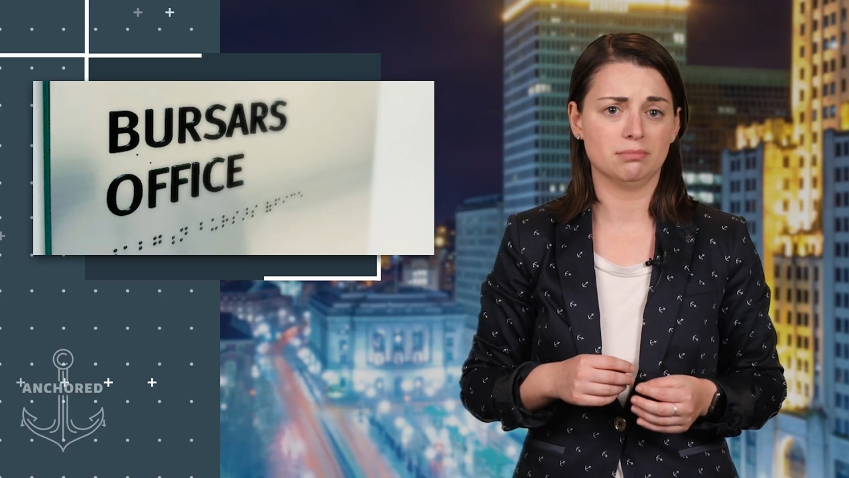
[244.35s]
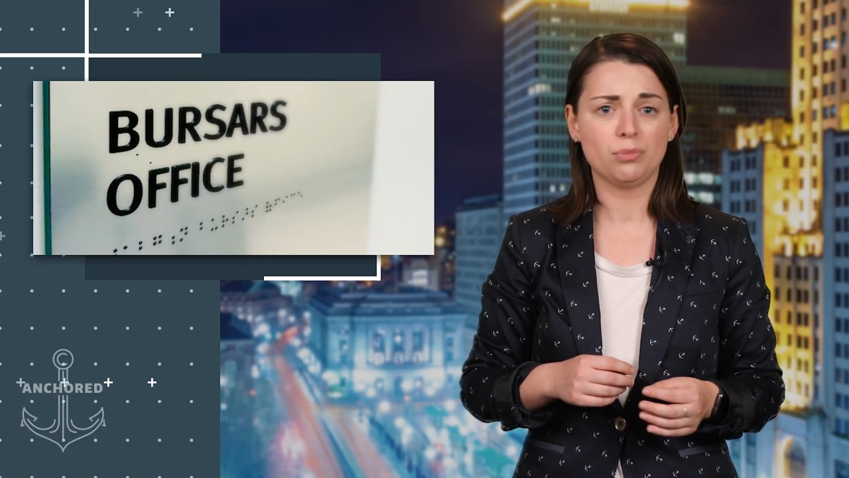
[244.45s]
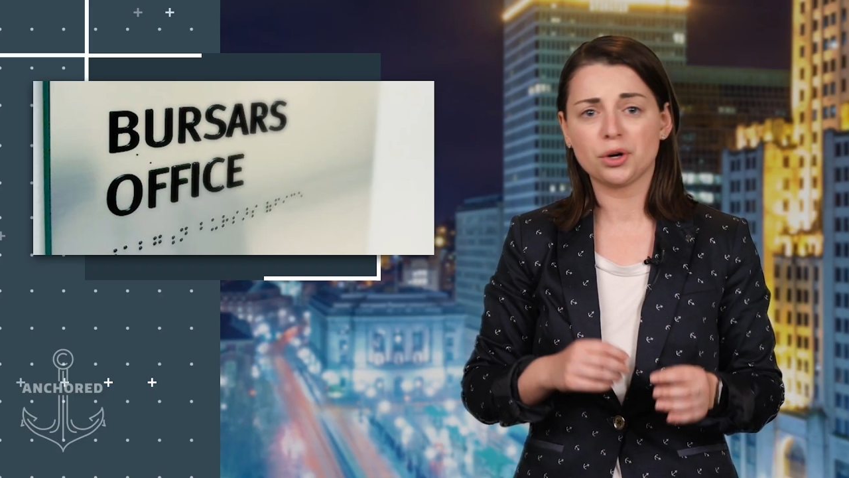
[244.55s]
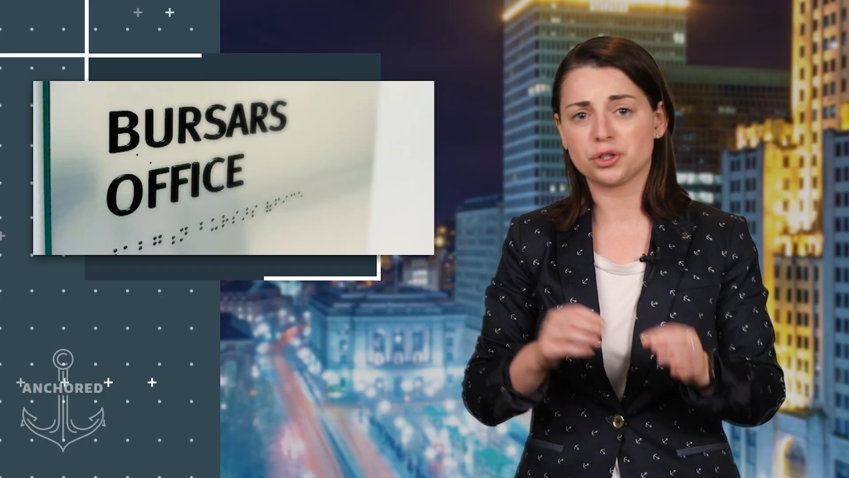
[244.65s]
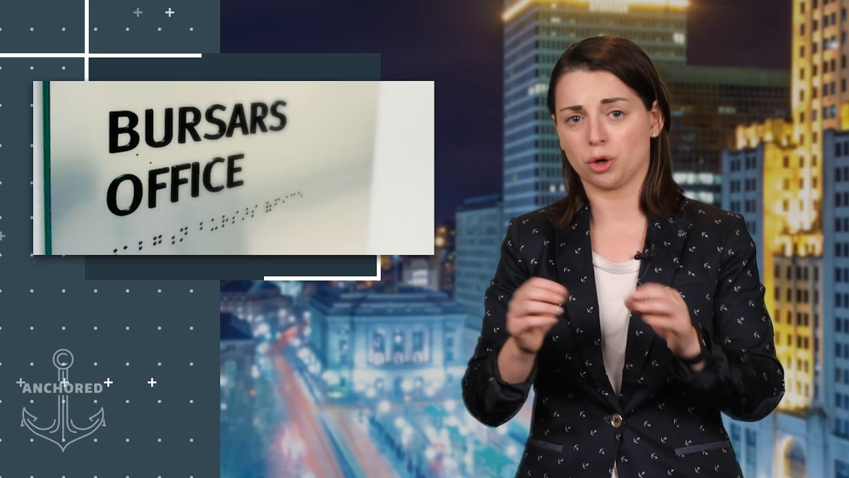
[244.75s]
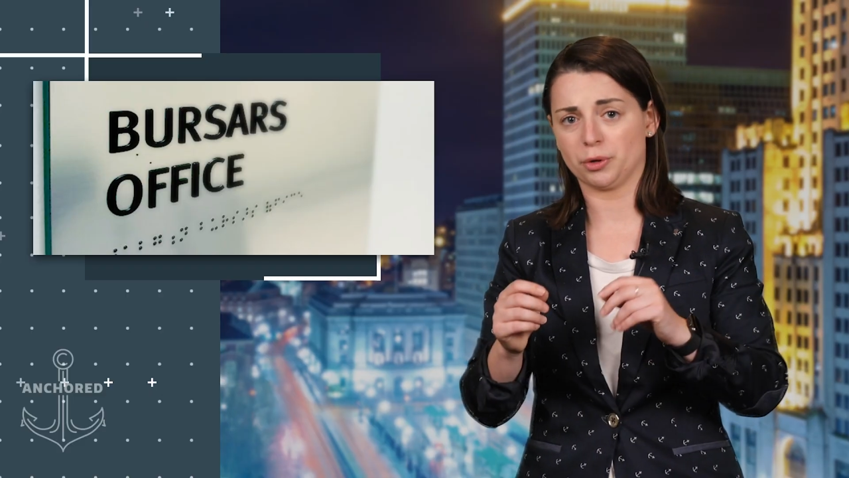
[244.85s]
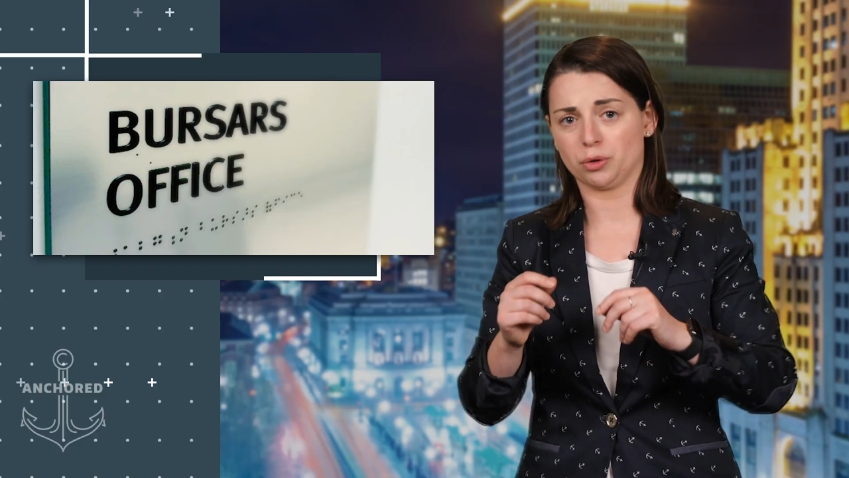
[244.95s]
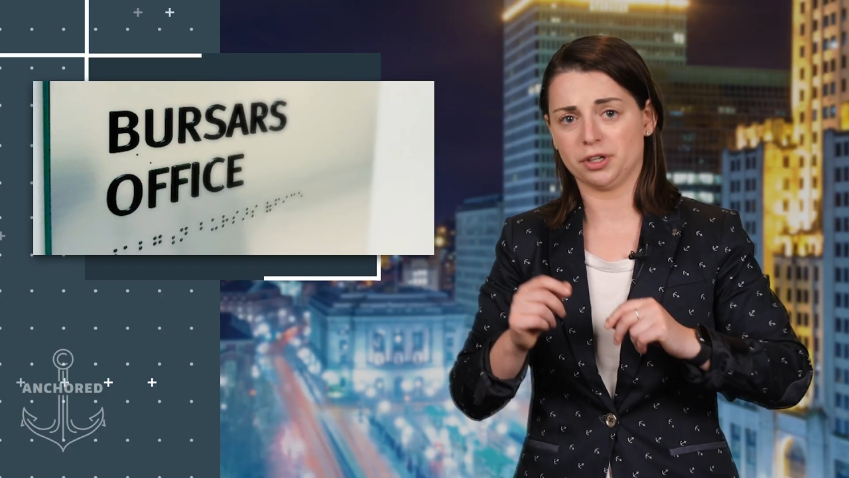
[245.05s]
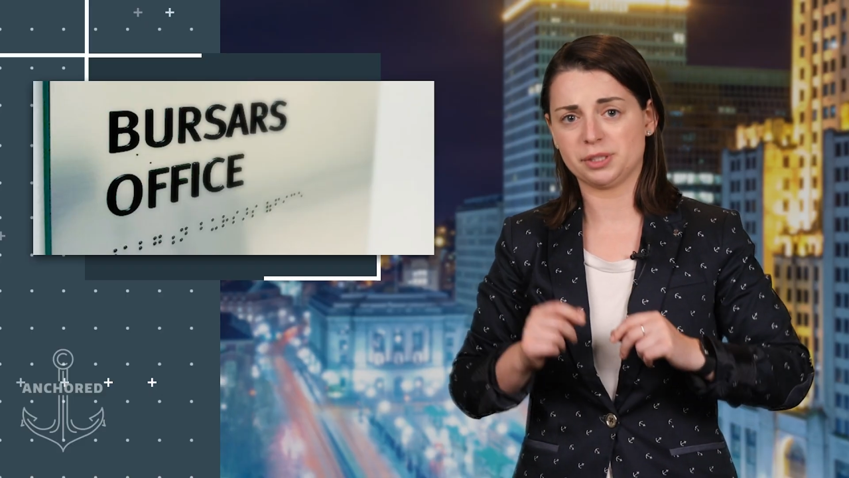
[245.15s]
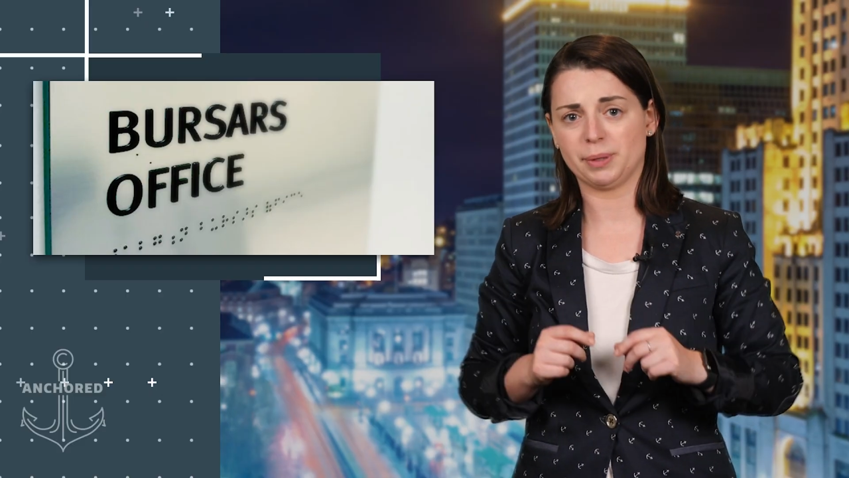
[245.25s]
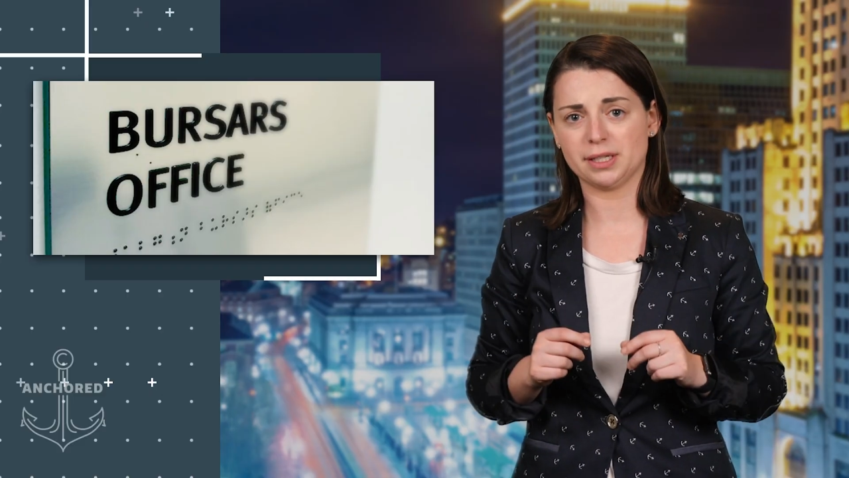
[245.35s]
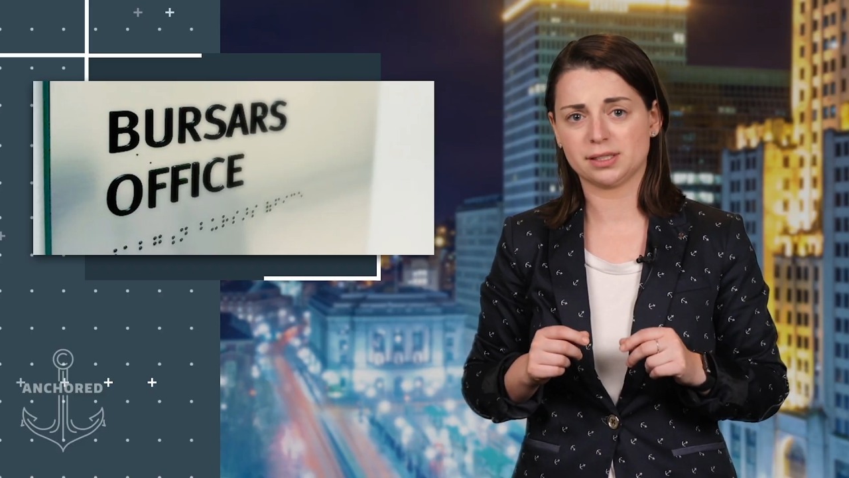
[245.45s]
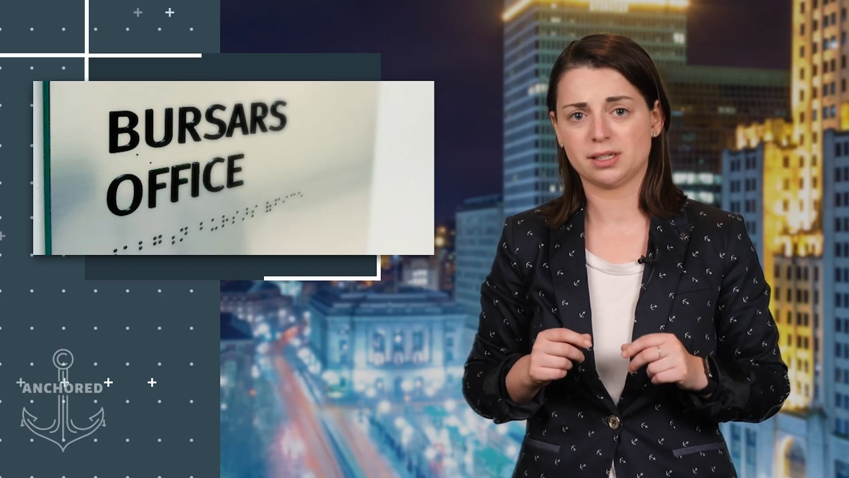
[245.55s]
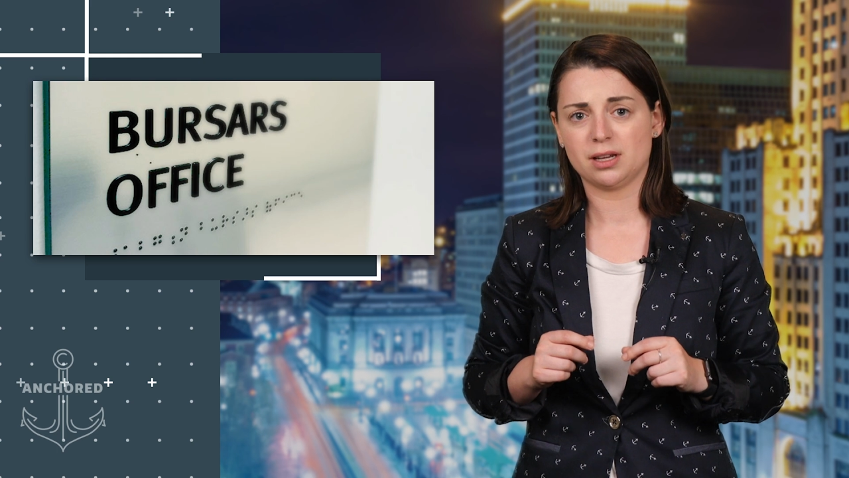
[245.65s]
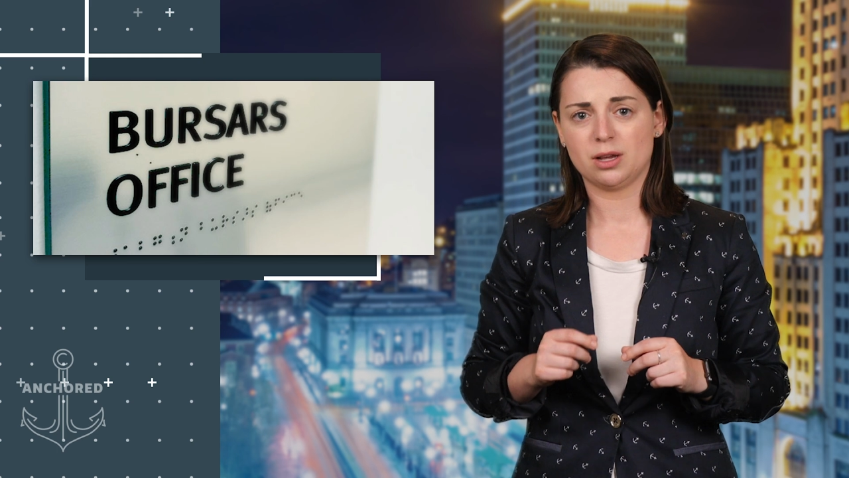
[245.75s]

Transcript: more dormitory space,